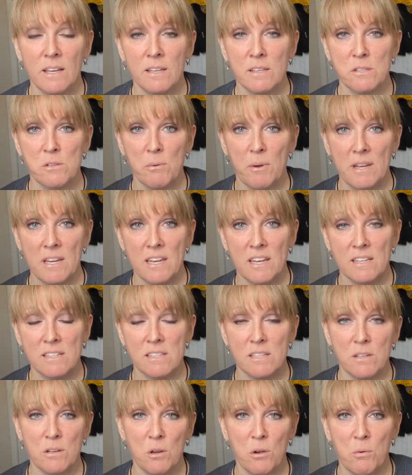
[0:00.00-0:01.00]
so I need
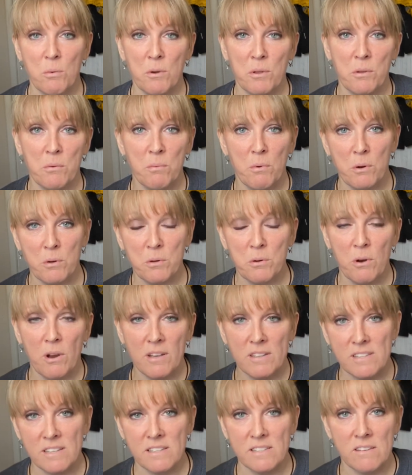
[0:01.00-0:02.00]
to know where the road
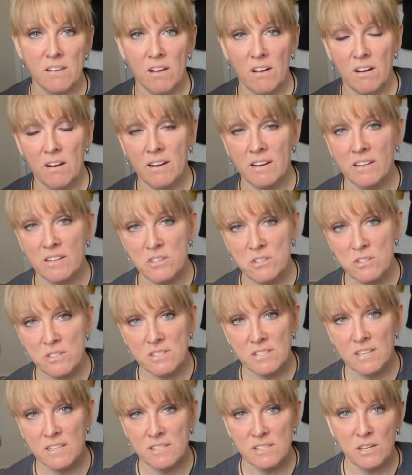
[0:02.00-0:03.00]
crossings are, and it's
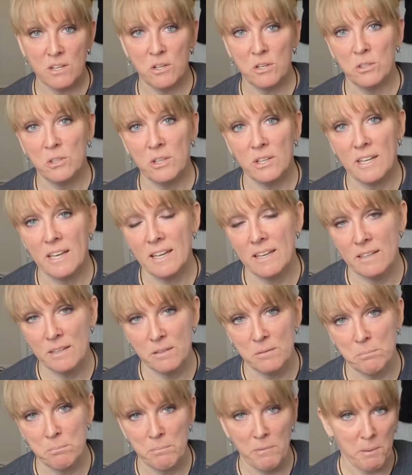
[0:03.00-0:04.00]
just easier to look at
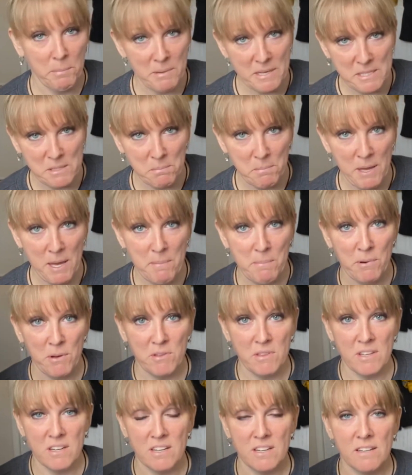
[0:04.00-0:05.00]
a piece of paper
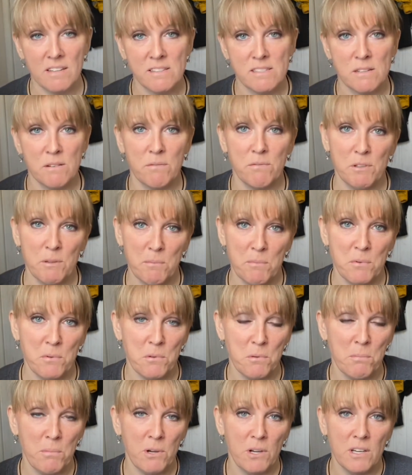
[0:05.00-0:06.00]
than it is to flip through
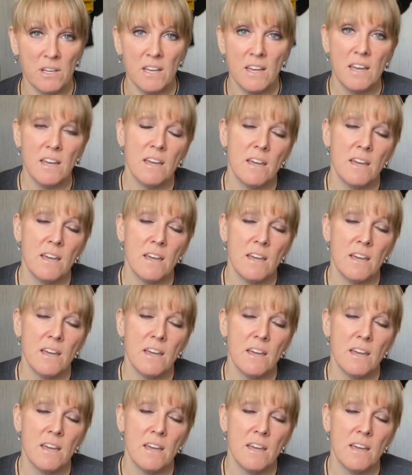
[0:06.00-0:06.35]
the book